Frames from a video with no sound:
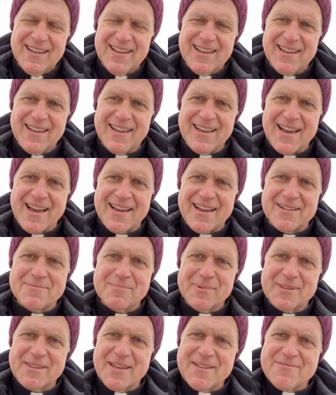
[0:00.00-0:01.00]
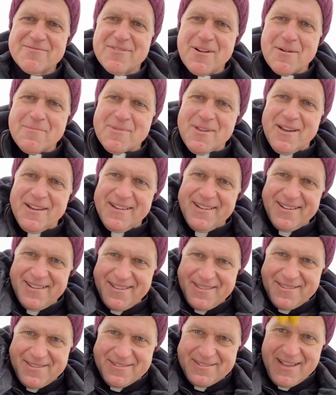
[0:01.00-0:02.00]
But then from
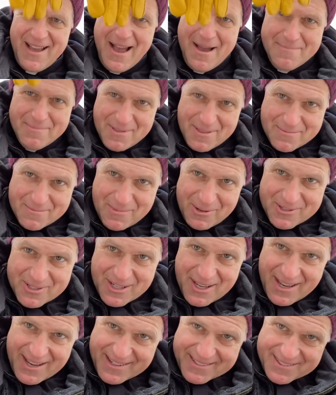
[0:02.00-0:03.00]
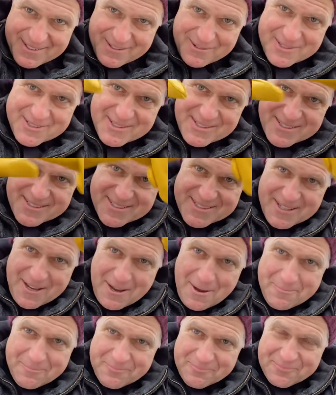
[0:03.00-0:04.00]
the top of the mosaic, there was this
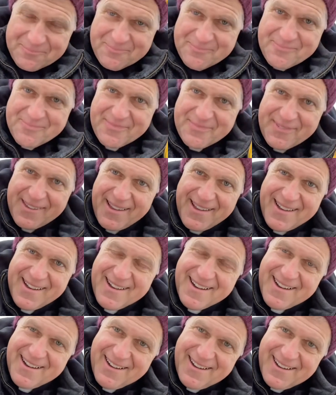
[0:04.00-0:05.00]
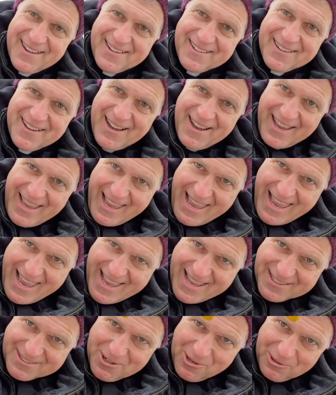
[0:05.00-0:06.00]
a
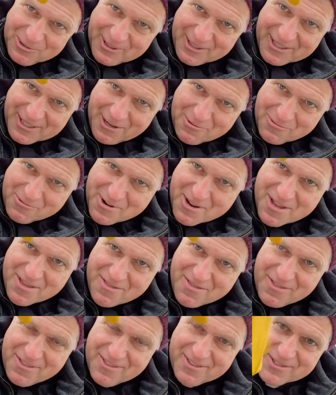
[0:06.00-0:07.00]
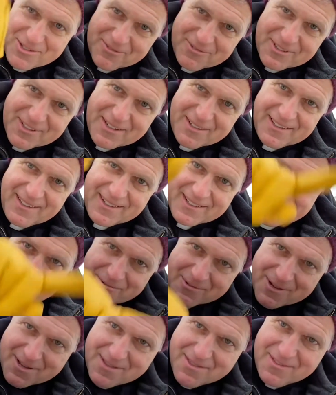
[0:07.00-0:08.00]
hand holding a wreath. So if you get it like a
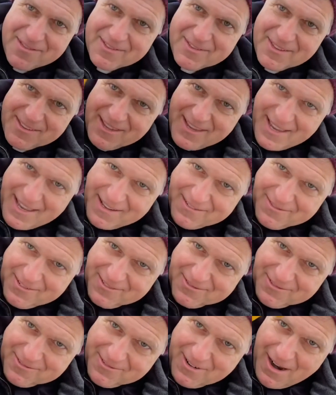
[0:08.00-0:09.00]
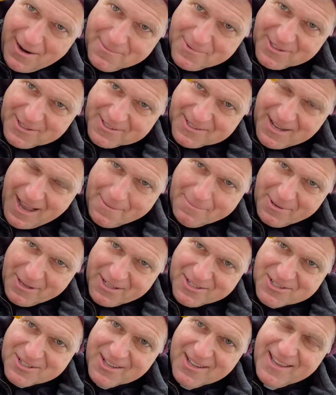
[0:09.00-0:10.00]
wreath, and then the hand grabbing the top
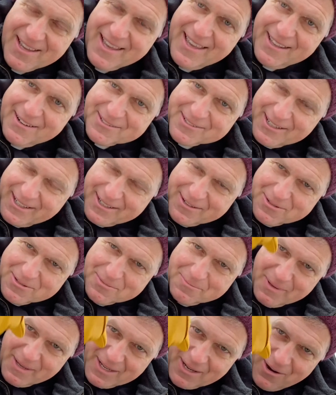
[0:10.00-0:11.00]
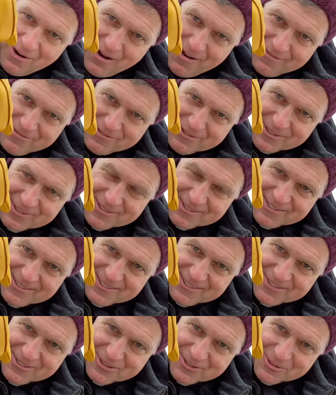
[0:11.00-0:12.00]
edge, and it's like it was being offered
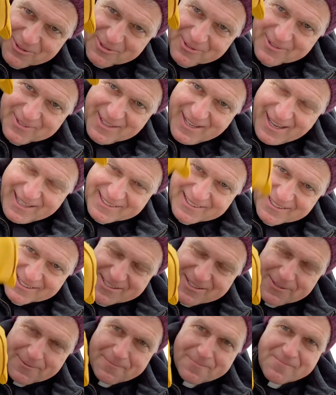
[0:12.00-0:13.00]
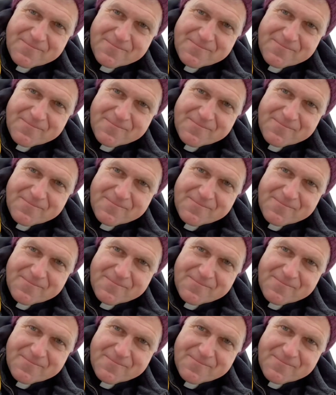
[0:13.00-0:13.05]
to Agnes.